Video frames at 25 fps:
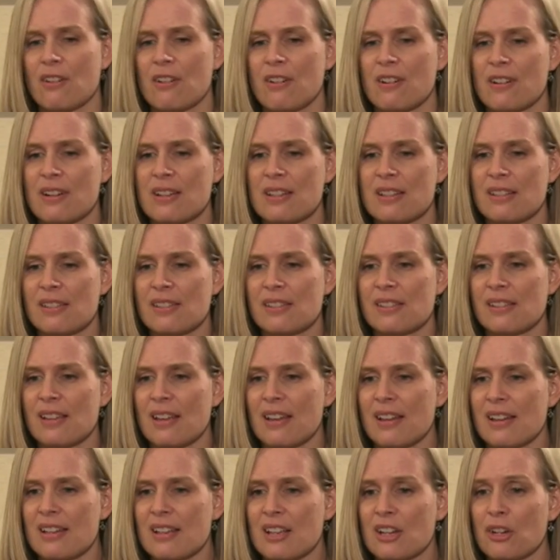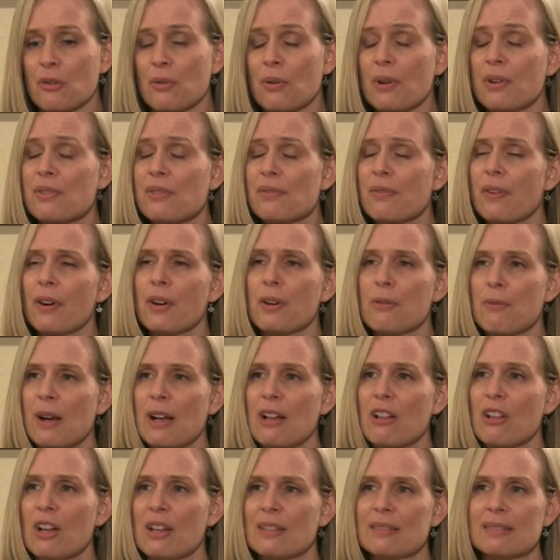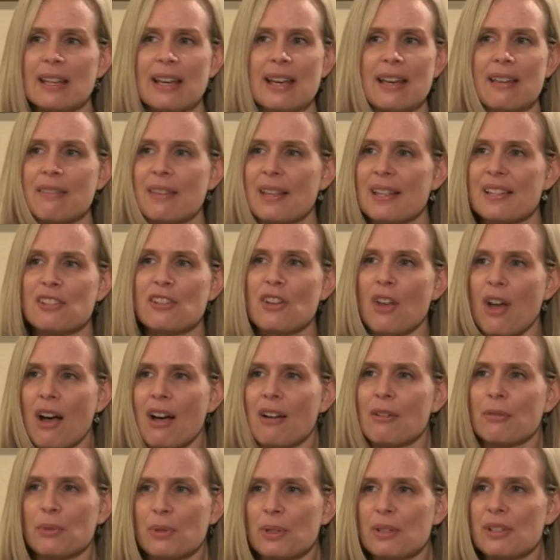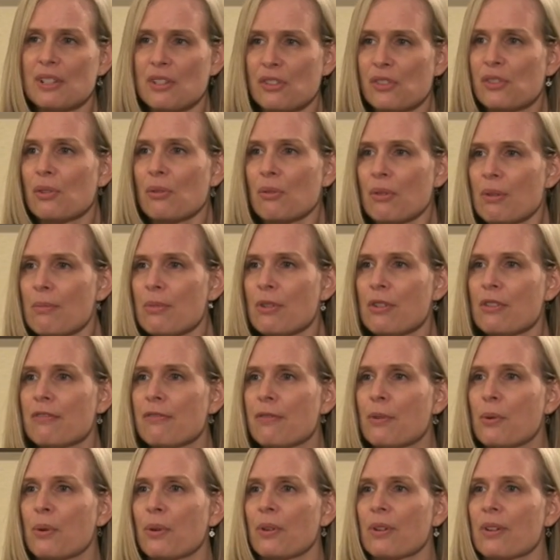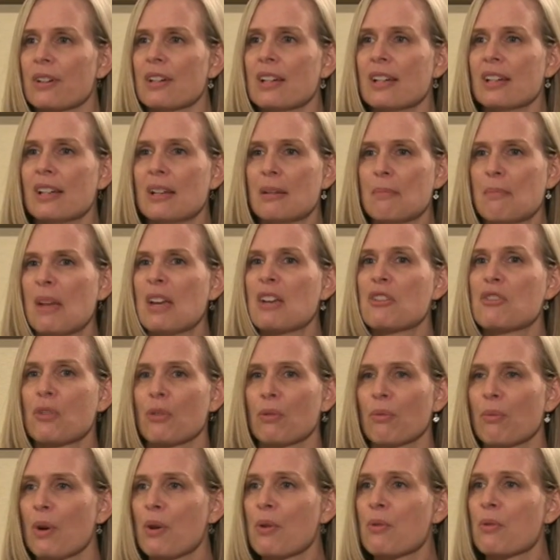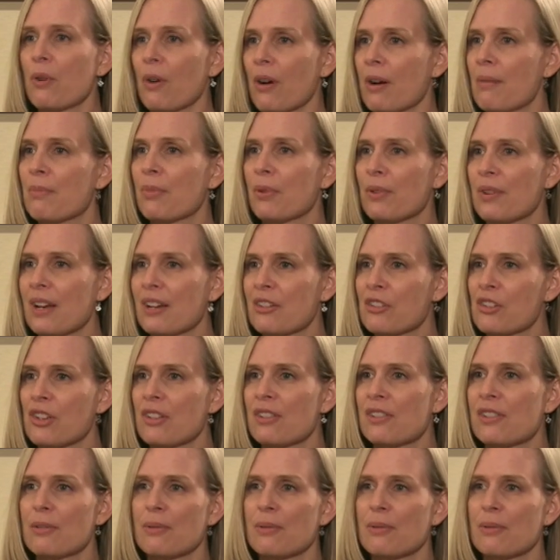are it grows very well on land that's not really suitable for major row crop production,